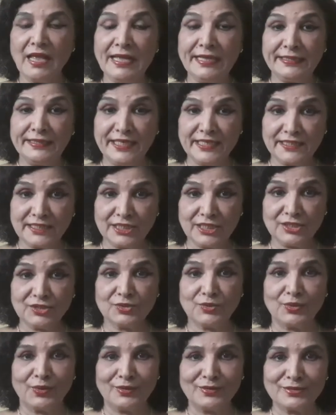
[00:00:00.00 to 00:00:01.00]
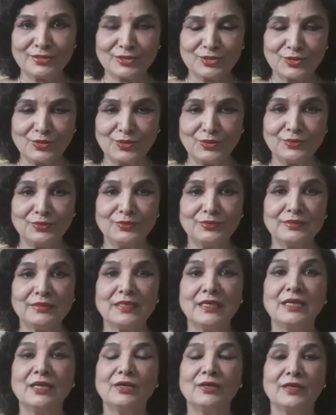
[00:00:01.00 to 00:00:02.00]
This is also
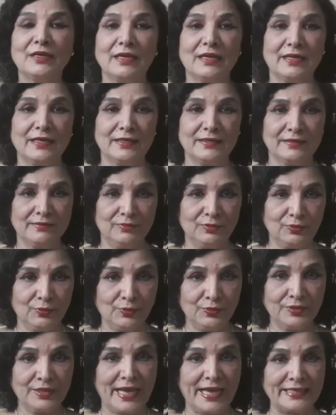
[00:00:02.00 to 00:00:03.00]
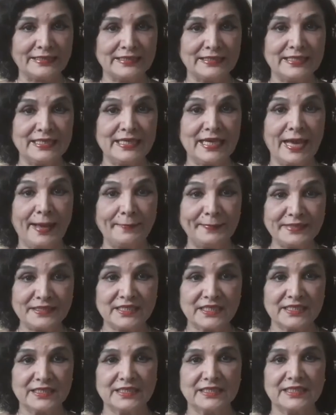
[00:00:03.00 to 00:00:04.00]
known as the
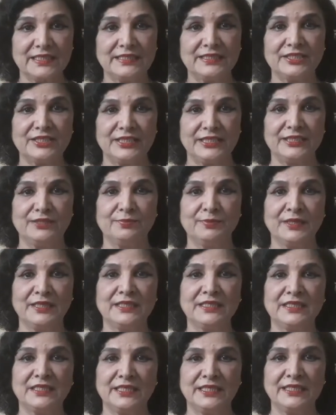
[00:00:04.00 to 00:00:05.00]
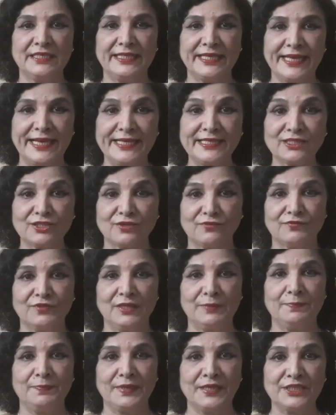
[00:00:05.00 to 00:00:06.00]
emergency treatment in case of
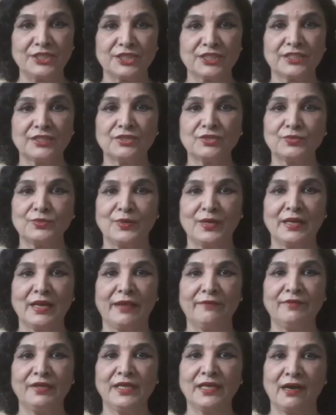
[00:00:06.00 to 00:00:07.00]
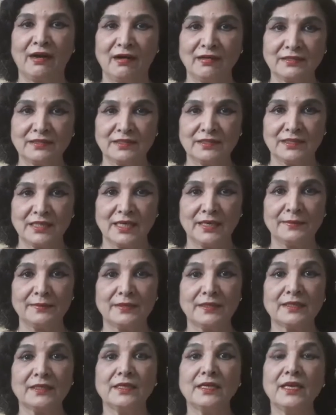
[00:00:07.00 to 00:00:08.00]
the patients who are having heart
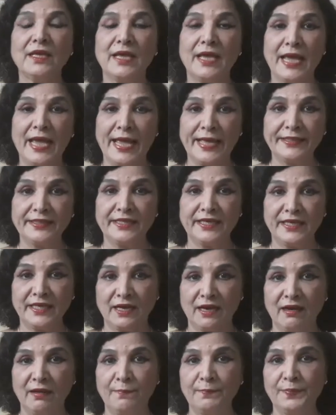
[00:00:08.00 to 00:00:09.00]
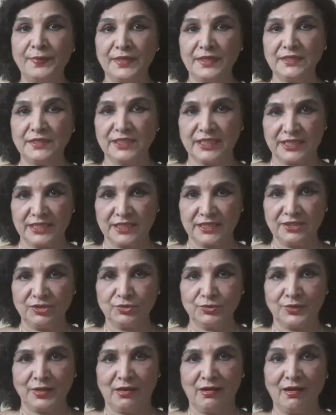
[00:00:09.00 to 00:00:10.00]
attack and they are being taken
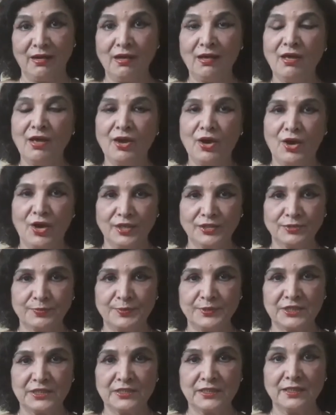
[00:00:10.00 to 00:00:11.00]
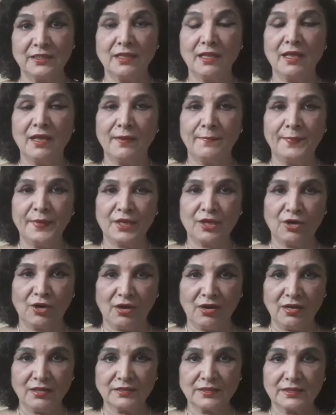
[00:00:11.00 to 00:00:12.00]
to the hospital,
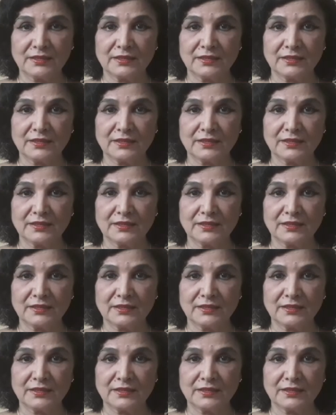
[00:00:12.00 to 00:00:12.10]
because